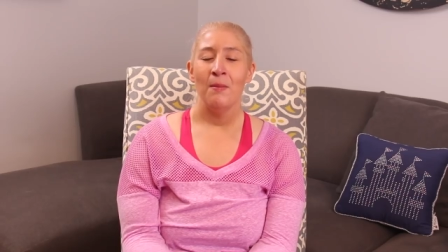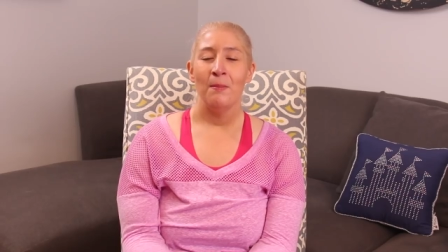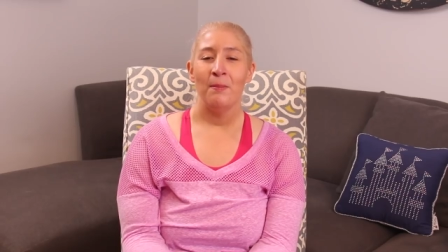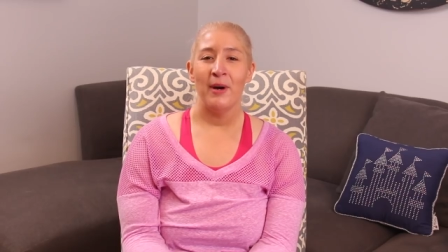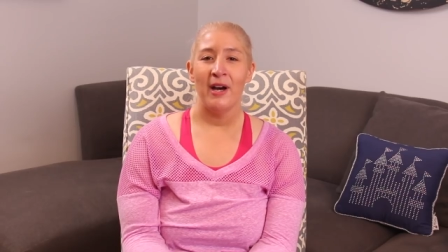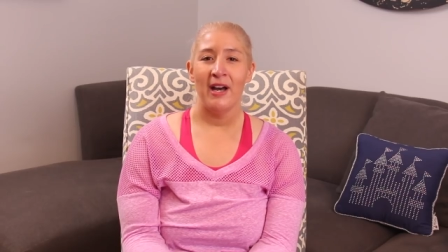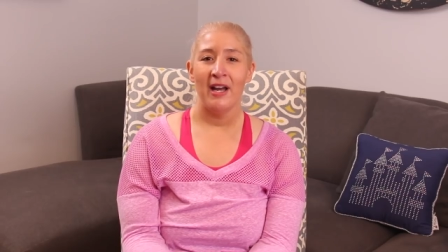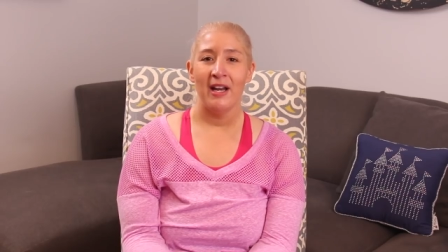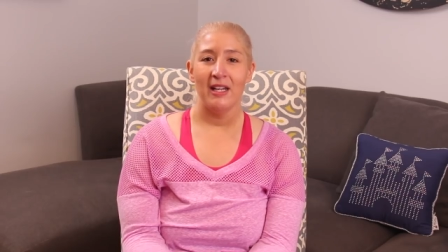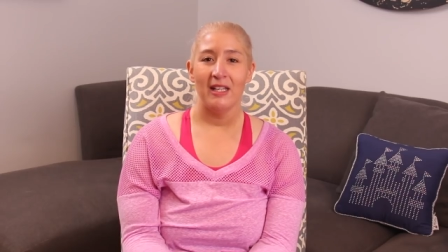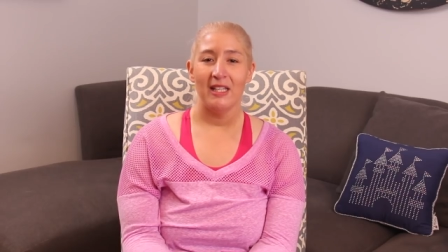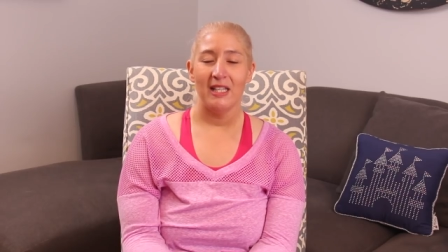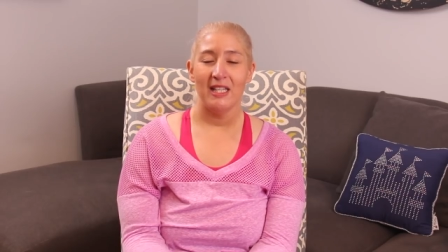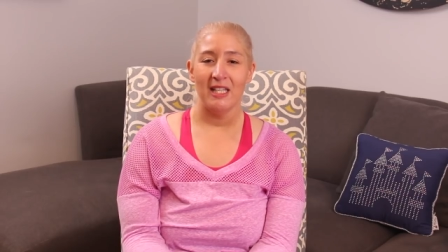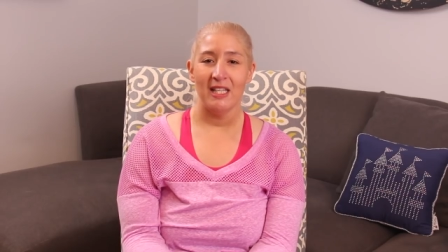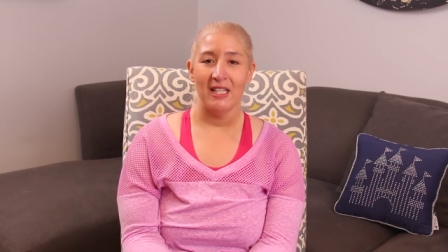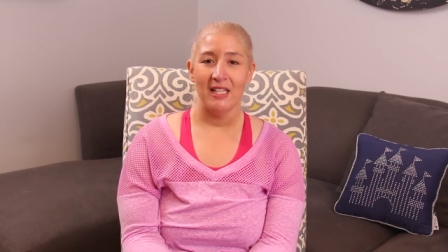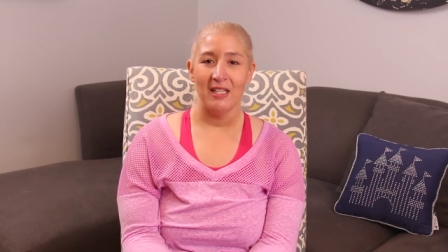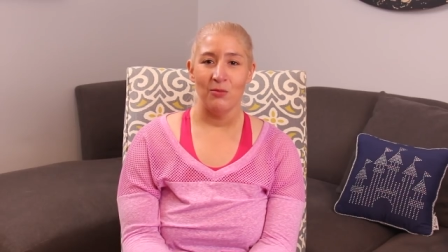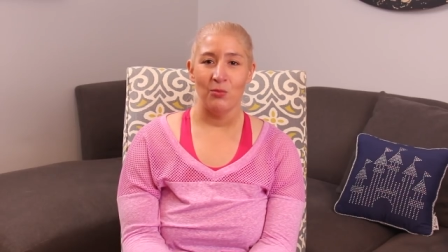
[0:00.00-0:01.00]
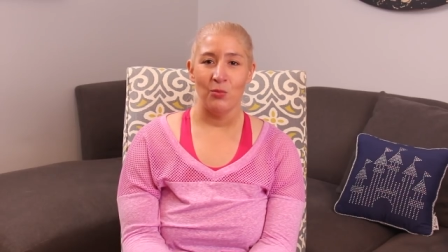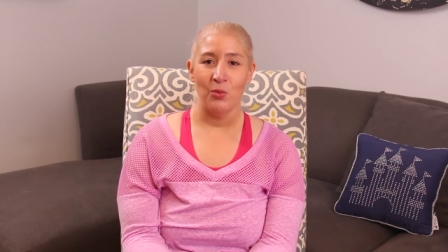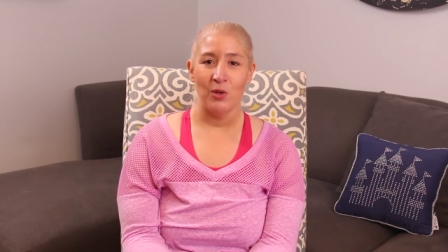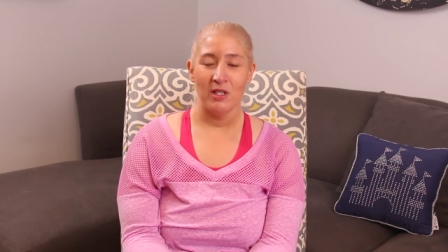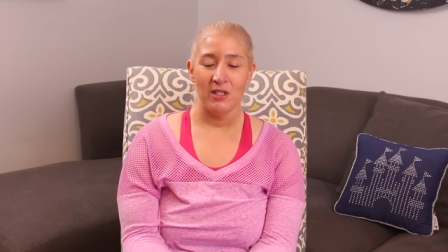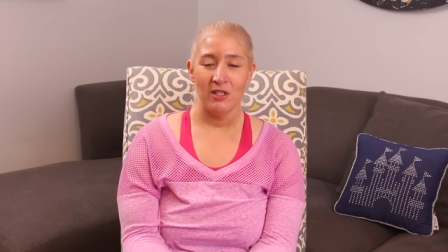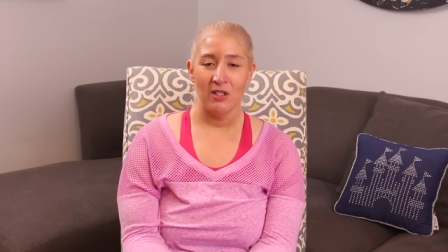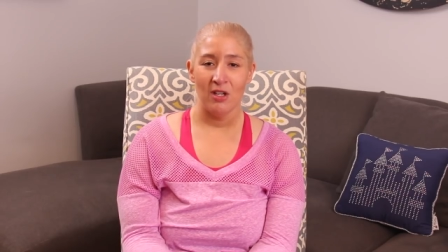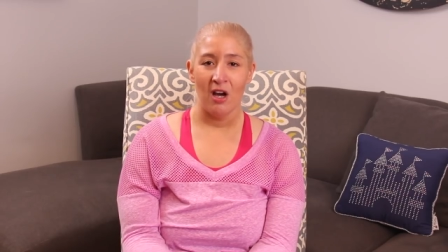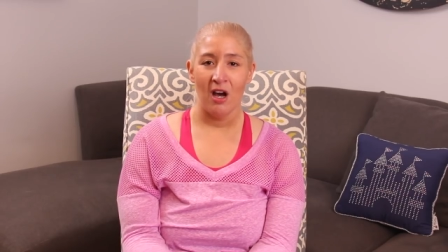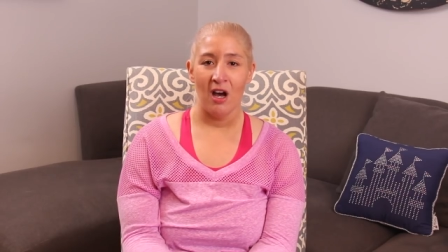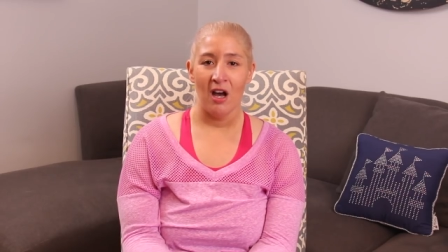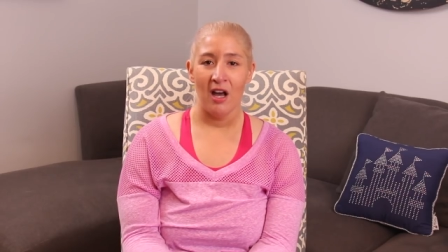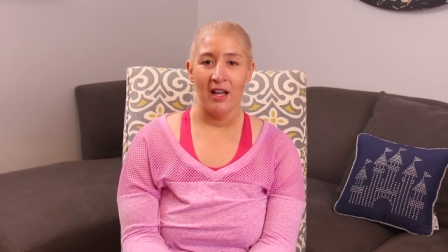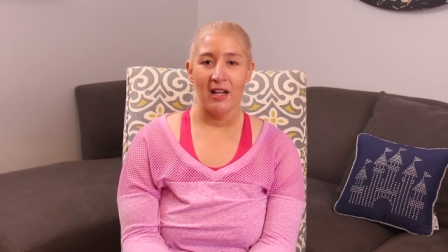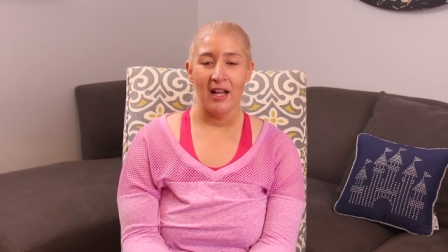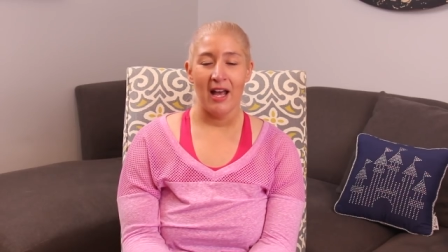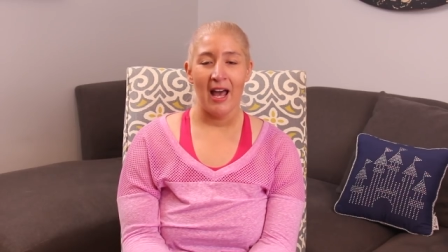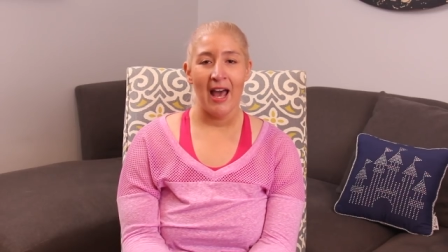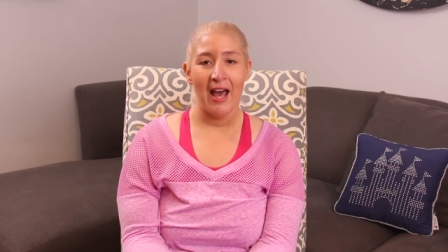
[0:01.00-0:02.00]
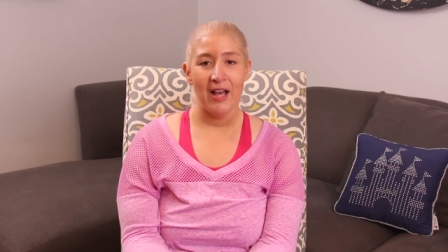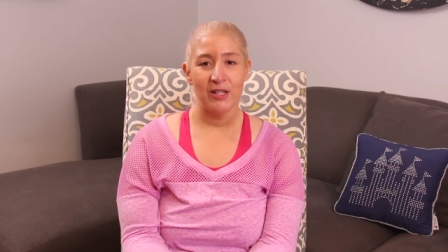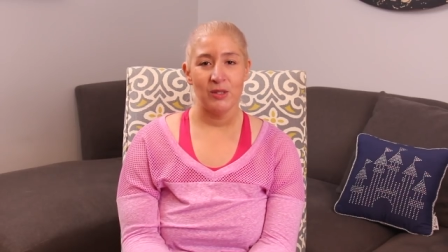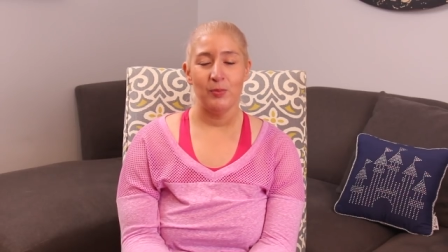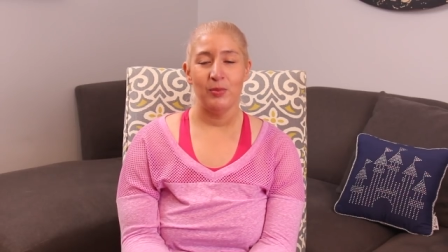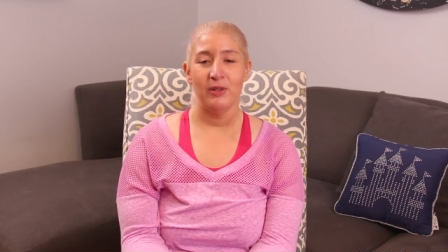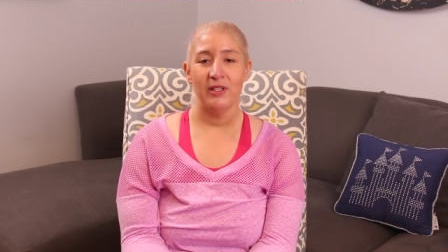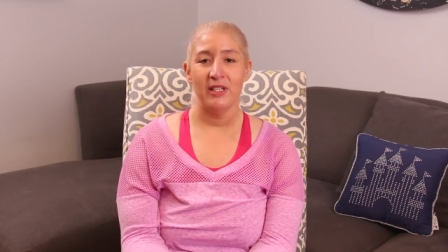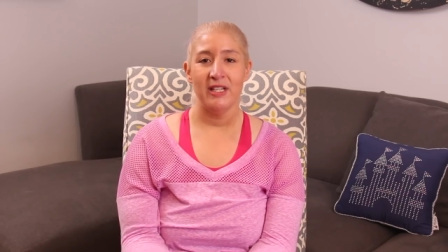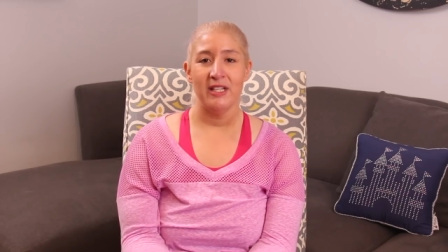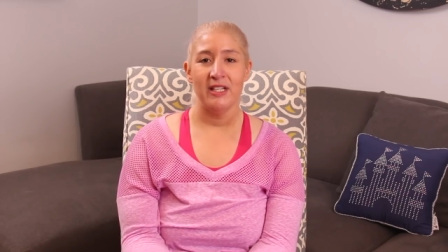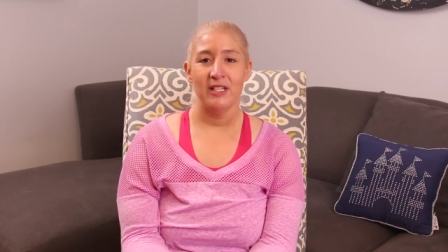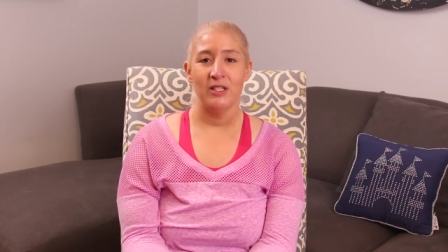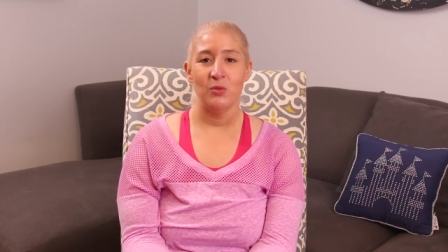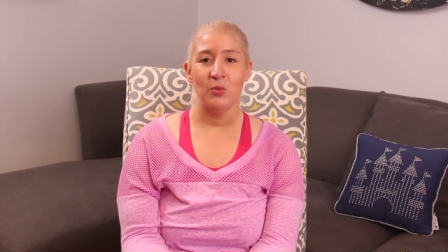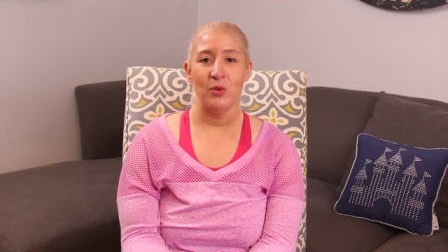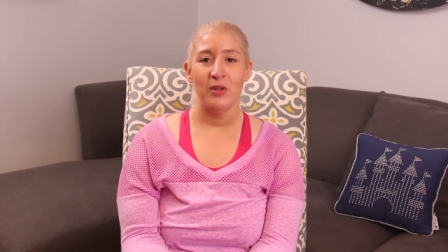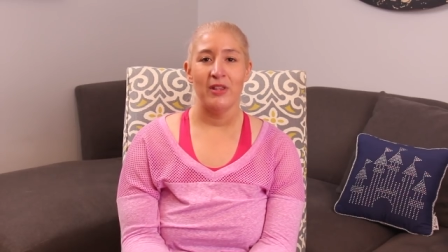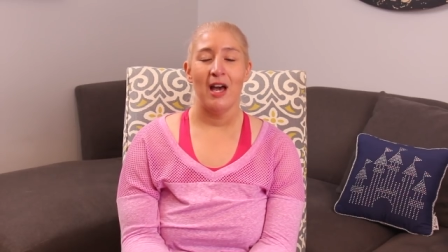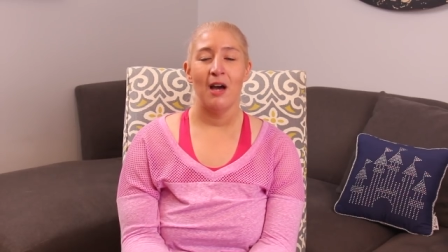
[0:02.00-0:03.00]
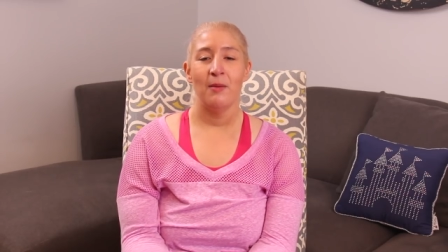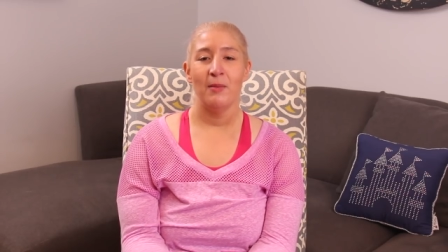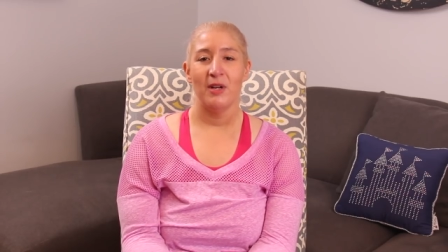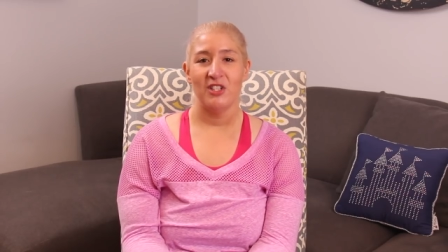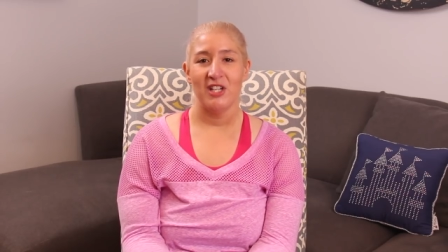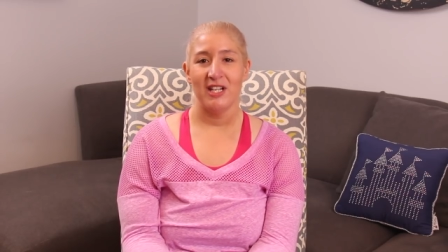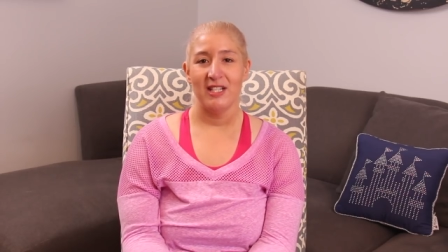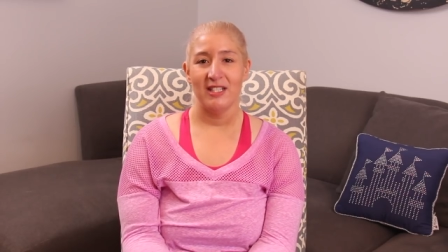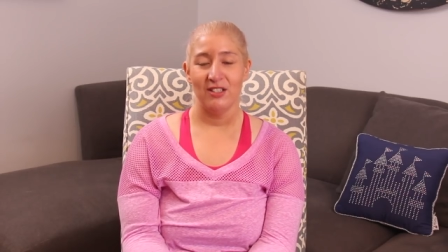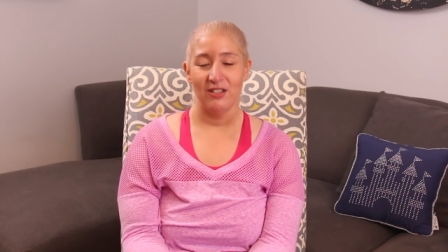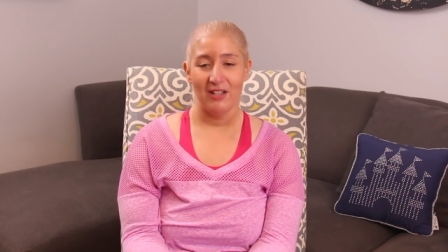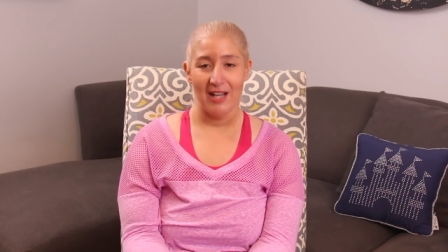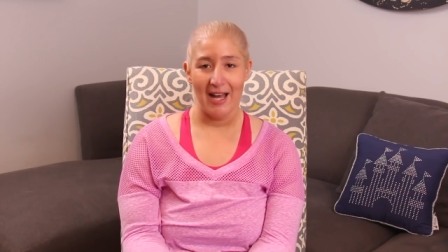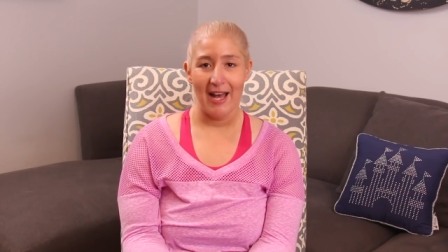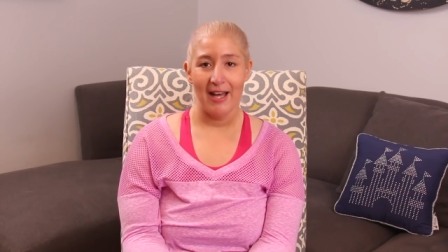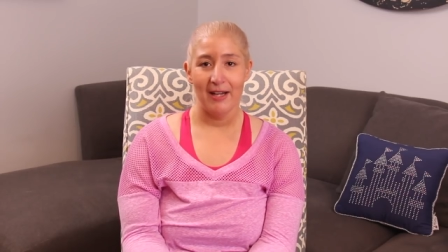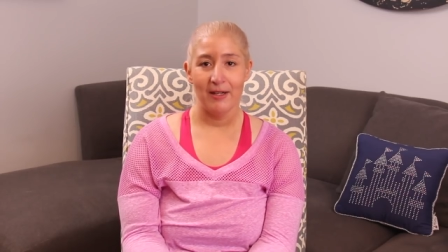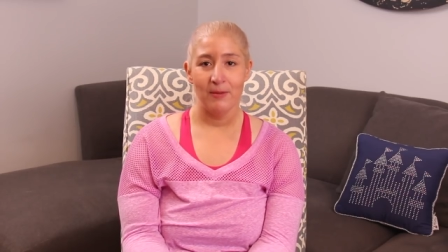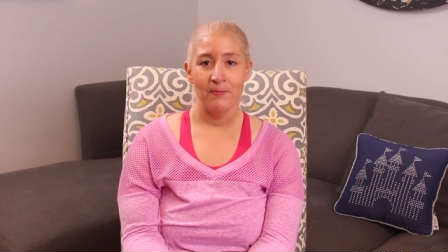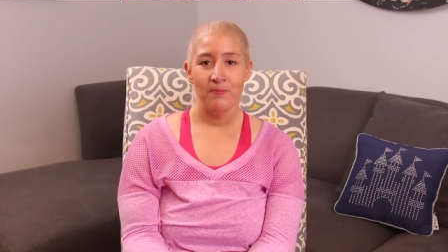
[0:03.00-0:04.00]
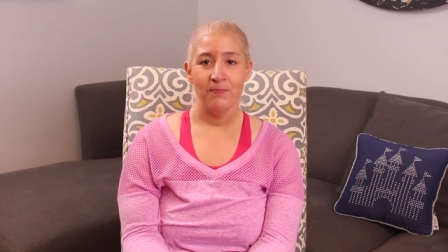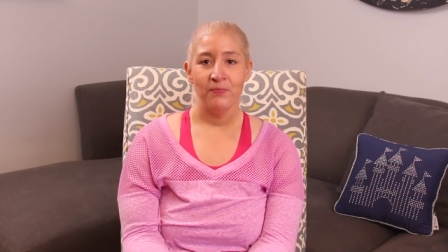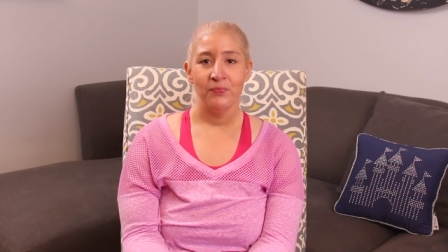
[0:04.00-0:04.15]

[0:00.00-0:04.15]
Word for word: but he was not as pleased with how much I still had.